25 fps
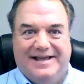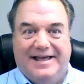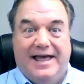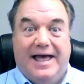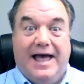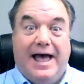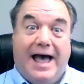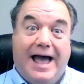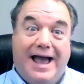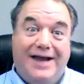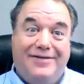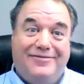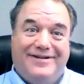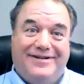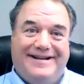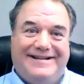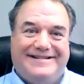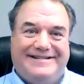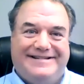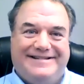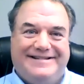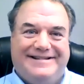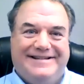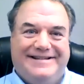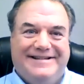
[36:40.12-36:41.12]
Hi,
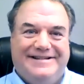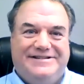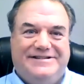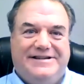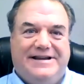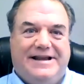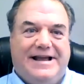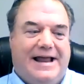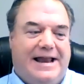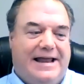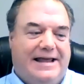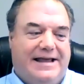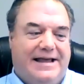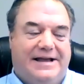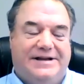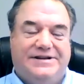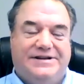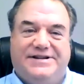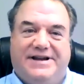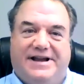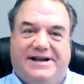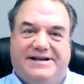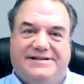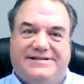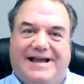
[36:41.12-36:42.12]
Rich. Gee golly gosh
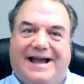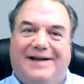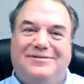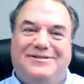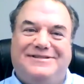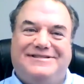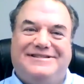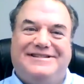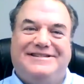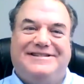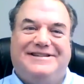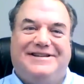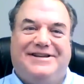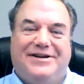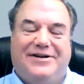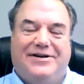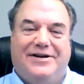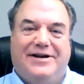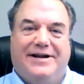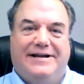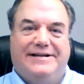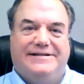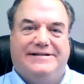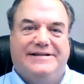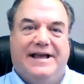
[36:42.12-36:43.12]
shucks. I was just
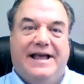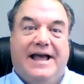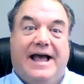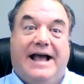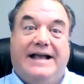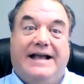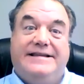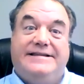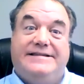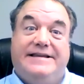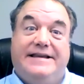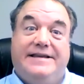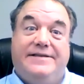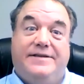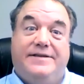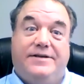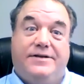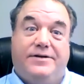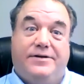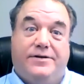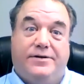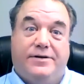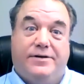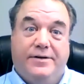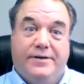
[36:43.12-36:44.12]
curious. I see that
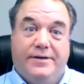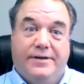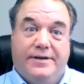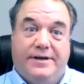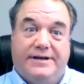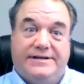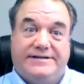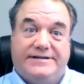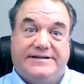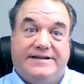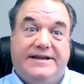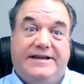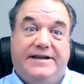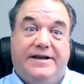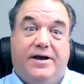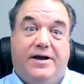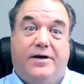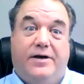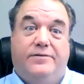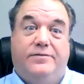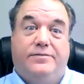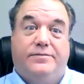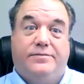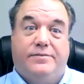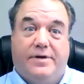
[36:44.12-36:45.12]
you're a
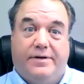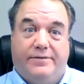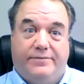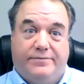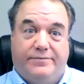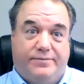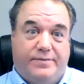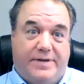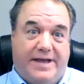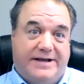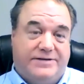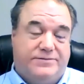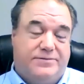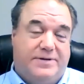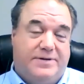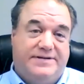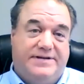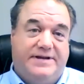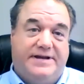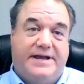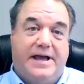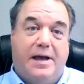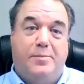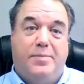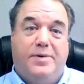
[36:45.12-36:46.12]
CEO of
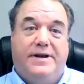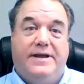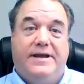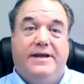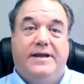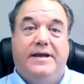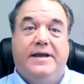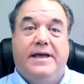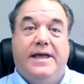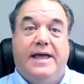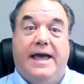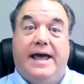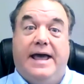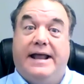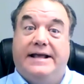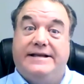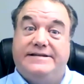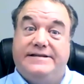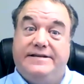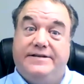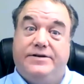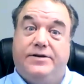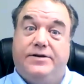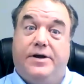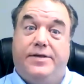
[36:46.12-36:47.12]
XYZ company, and I
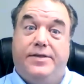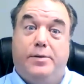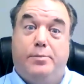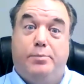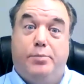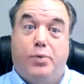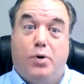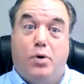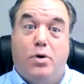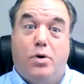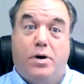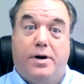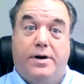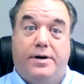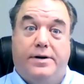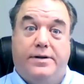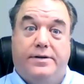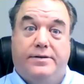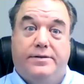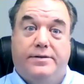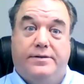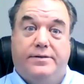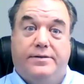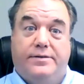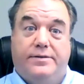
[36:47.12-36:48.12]
see that you're on the board
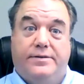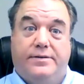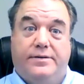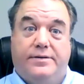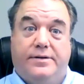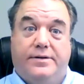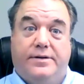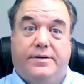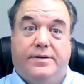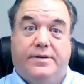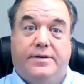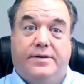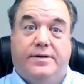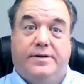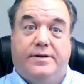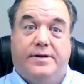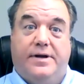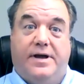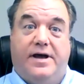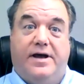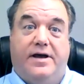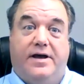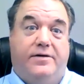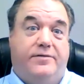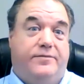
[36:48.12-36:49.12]

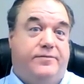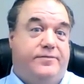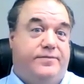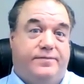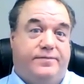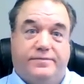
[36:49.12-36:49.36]
of